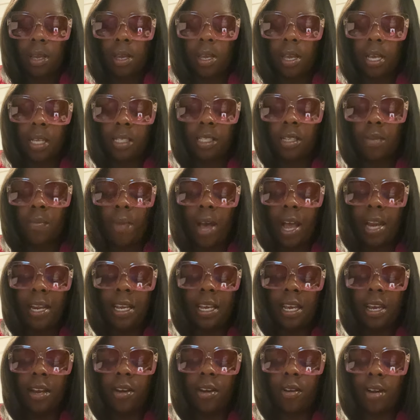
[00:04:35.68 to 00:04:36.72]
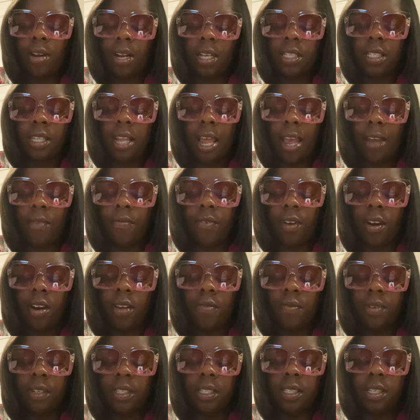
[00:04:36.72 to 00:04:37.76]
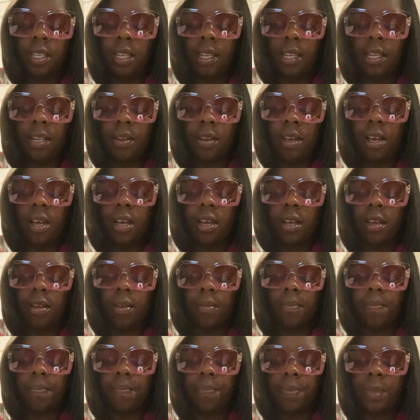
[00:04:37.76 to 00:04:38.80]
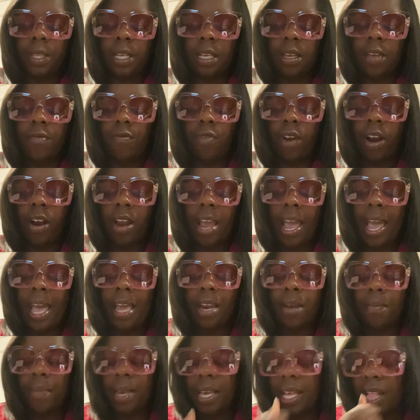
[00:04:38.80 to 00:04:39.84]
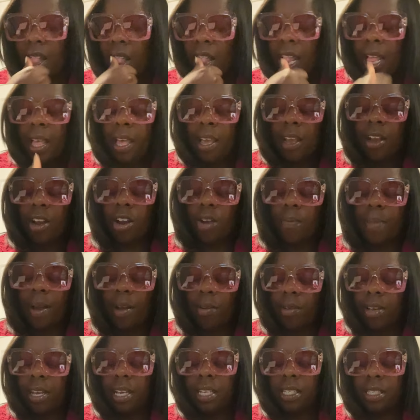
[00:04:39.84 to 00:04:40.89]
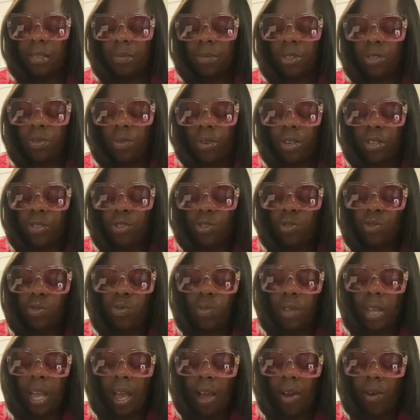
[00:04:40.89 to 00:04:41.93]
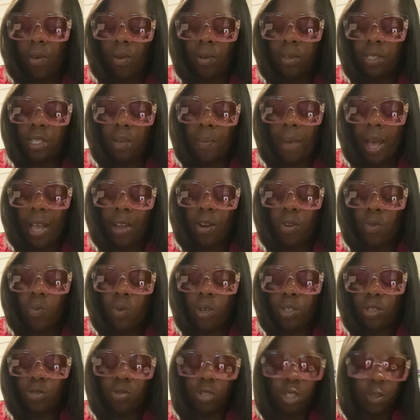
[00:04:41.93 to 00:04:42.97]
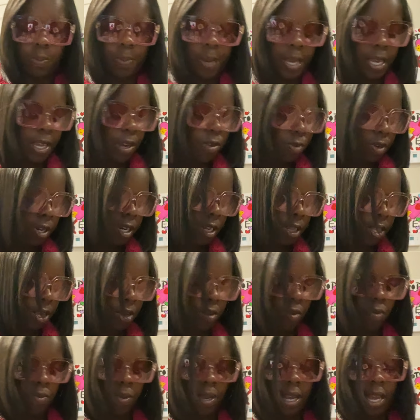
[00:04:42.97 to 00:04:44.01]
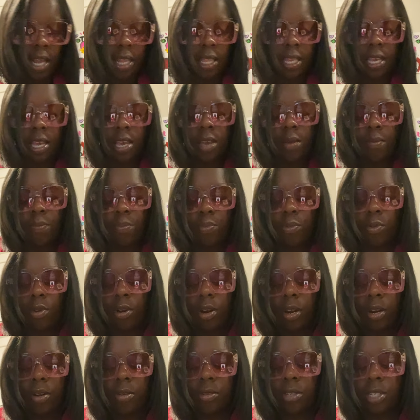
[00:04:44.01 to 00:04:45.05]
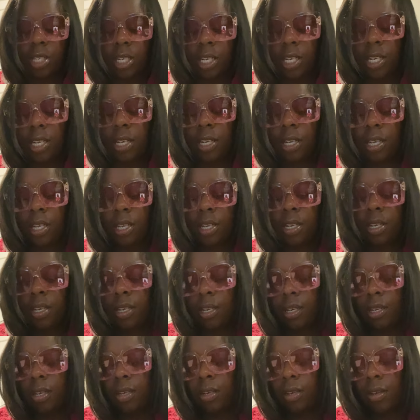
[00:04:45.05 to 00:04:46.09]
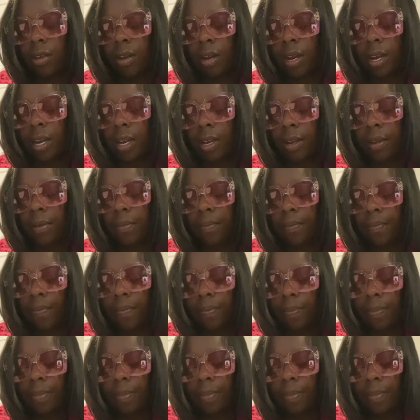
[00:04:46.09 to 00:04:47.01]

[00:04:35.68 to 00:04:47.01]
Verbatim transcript: It's somebody here that's like very, um, very adamant here about getting some sort of truth out. Somebody don't want you speaking on it though. We got the emperor energy. All right.